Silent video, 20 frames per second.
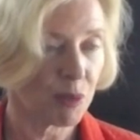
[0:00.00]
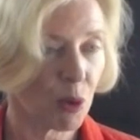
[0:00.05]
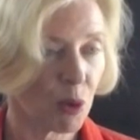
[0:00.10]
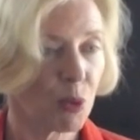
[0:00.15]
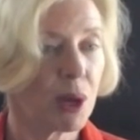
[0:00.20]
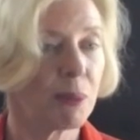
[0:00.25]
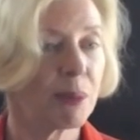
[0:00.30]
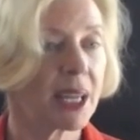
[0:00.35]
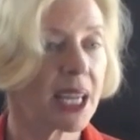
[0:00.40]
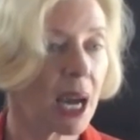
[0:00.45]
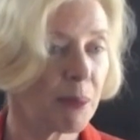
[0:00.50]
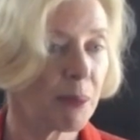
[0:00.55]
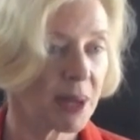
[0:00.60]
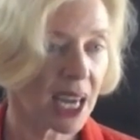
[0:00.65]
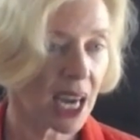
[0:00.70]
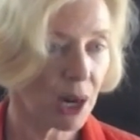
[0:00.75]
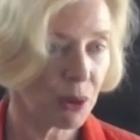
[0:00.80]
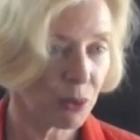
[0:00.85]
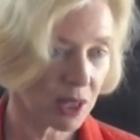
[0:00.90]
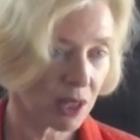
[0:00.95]
But we'll be
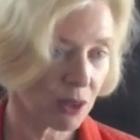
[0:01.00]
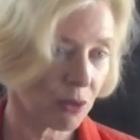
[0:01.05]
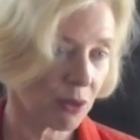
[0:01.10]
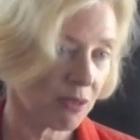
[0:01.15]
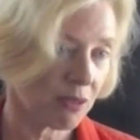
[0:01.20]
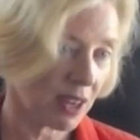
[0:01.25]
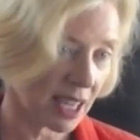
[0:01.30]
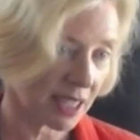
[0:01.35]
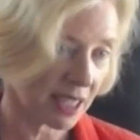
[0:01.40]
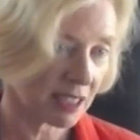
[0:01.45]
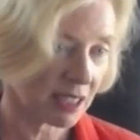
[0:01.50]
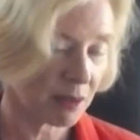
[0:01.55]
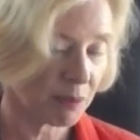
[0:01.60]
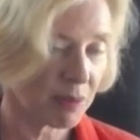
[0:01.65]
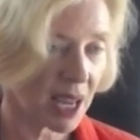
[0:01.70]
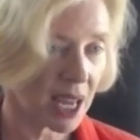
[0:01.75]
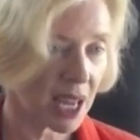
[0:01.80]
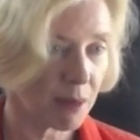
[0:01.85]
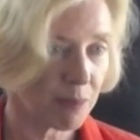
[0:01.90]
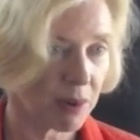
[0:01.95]
coming out with a reflection
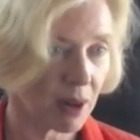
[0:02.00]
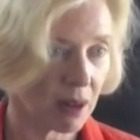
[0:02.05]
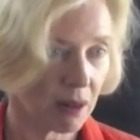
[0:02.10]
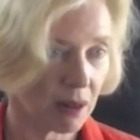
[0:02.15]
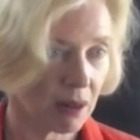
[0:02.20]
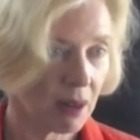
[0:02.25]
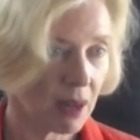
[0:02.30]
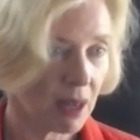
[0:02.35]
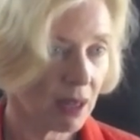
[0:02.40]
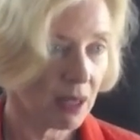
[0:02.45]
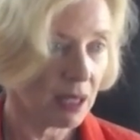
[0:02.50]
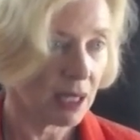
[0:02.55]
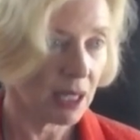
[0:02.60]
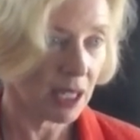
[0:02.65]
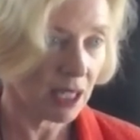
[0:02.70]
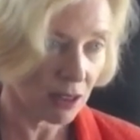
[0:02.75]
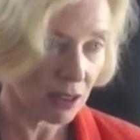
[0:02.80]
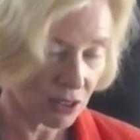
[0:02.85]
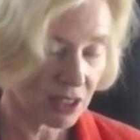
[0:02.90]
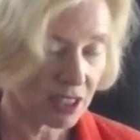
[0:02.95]
paper
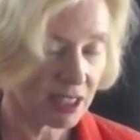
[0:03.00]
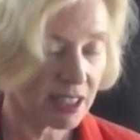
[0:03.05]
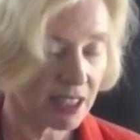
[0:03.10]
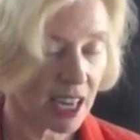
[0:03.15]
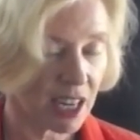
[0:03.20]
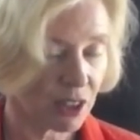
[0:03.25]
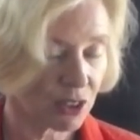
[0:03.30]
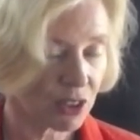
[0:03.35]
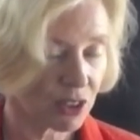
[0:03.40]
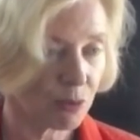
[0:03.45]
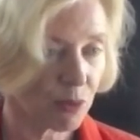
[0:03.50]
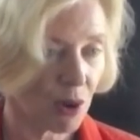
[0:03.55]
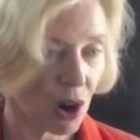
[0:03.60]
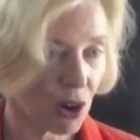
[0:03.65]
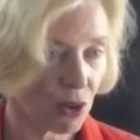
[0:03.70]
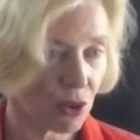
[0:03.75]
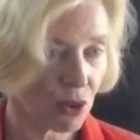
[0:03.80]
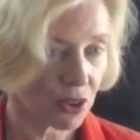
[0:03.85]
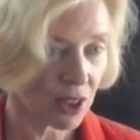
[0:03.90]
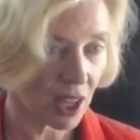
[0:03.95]
either today or
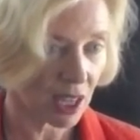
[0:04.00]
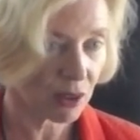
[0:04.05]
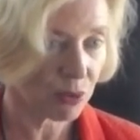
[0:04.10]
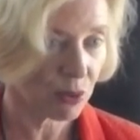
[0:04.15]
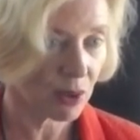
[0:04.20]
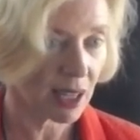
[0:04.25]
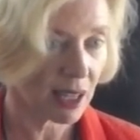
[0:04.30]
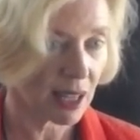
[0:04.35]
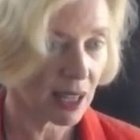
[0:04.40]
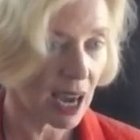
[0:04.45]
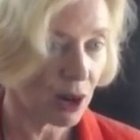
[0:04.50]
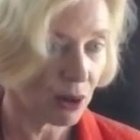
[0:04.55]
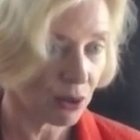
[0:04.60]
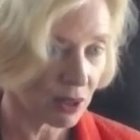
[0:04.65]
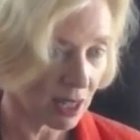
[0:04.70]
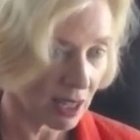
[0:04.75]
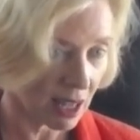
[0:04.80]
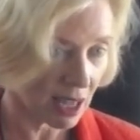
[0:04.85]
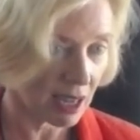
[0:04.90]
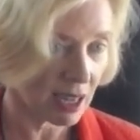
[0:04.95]
tomorrow that will
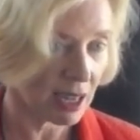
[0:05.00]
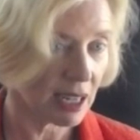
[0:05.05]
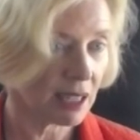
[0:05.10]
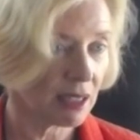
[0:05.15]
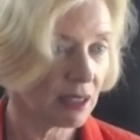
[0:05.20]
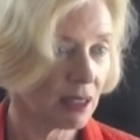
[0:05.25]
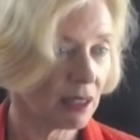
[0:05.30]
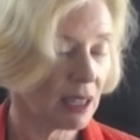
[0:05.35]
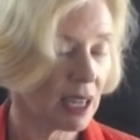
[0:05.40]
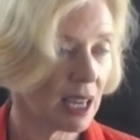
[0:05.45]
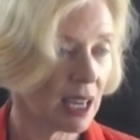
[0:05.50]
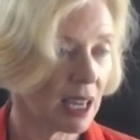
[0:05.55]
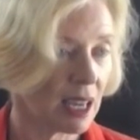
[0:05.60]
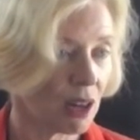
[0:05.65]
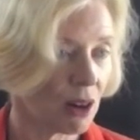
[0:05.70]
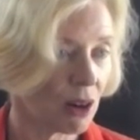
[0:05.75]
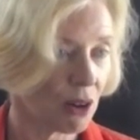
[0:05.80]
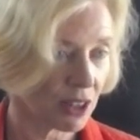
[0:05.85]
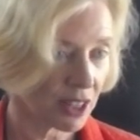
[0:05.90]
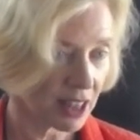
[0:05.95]
outline
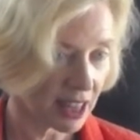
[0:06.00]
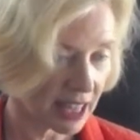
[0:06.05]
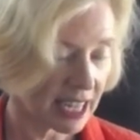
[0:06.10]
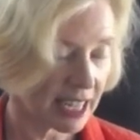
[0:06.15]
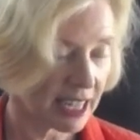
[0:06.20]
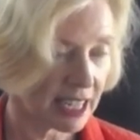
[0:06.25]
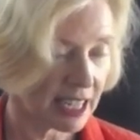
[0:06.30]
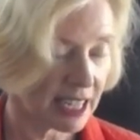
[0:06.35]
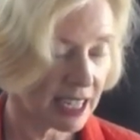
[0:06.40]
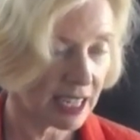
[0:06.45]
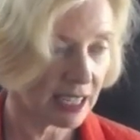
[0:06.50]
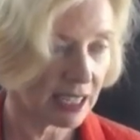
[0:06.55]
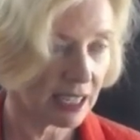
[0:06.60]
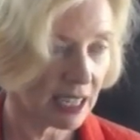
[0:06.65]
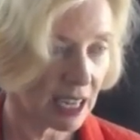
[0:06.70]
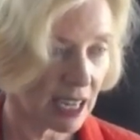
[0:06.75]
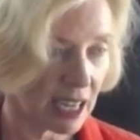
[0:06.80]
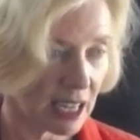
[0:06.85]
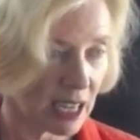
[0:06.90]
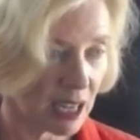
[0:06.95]
our
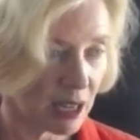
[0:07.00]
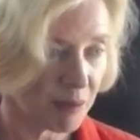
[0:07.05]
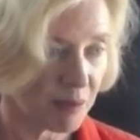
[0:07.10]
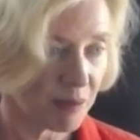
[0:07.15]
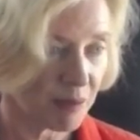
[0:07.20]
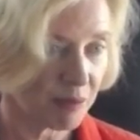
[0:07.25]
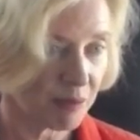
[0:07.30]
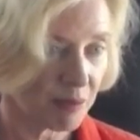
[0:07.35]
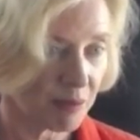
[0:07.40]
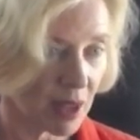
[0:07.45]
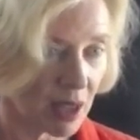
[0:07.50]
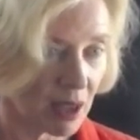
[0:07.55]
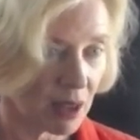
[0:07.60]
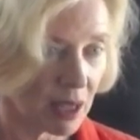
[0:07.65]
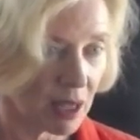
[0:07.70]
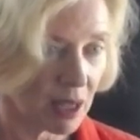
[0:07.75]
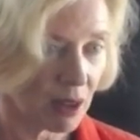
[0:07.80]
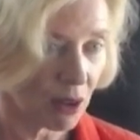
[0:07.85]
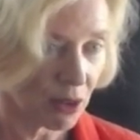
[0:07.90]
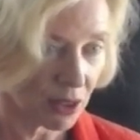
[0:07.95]
thinking
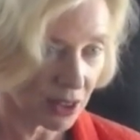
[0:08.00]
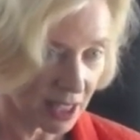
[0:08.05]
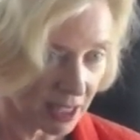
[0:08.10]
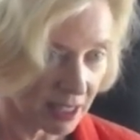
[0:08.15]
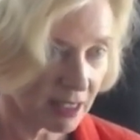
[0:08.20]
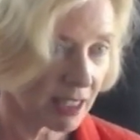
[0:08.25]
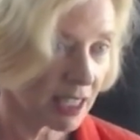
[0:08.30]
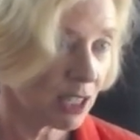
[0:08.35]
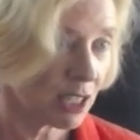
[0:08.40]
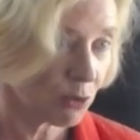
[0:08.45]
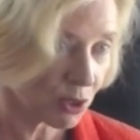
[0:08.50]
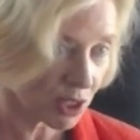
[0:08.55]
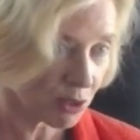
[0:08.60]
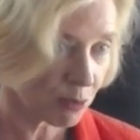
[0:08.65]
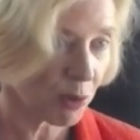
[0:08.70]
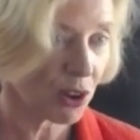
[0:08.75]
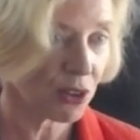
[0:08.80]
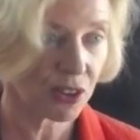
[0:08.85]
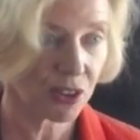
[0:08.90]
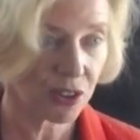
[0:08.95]
on this in
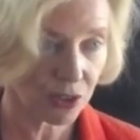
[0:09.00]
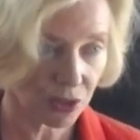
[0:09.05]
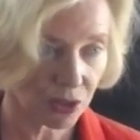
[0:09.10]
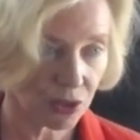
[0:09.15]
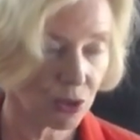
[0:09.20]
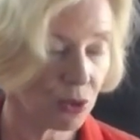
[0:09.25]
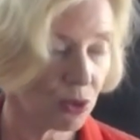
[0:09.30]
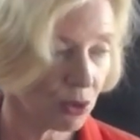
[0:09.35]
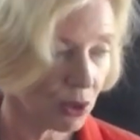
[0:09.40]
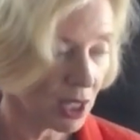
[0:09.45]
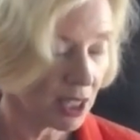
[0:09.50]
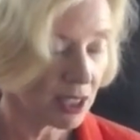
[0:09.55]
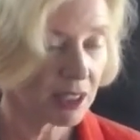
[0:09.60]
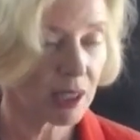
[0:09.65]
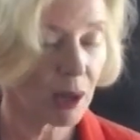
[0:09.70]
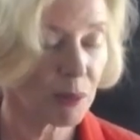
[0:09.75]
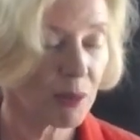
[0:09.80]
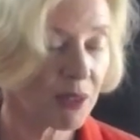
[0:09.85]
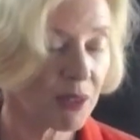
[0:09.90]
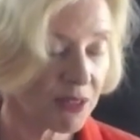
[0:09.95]
response to
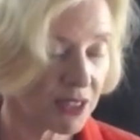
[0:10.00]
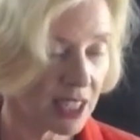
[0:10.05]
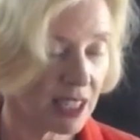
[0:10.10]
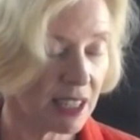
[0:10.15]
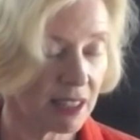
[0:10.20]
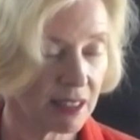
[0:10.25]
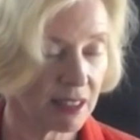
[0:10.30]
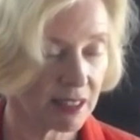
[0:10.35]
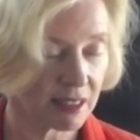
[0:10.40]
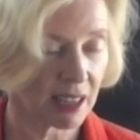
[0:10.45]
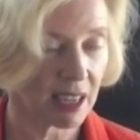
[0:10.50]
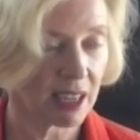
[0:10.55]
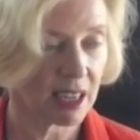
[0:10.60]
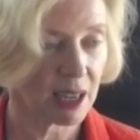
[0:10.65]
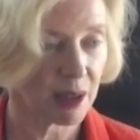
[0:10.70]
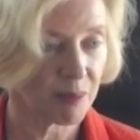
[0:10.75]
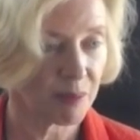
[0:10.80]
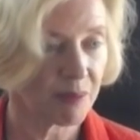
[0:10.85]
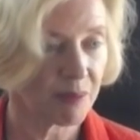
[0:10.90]
some of these